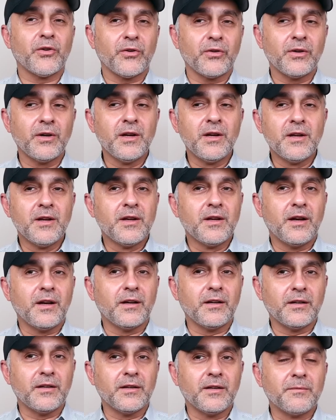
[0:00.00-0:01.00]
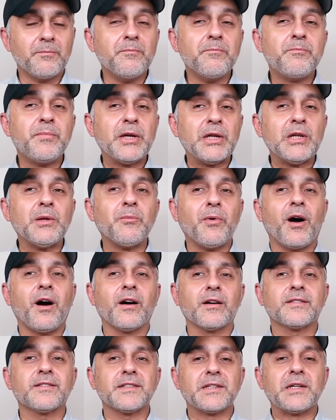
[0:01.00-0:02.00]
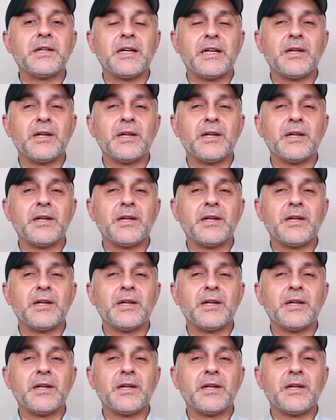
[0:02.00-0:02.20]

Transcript: your uh, pillbox in a,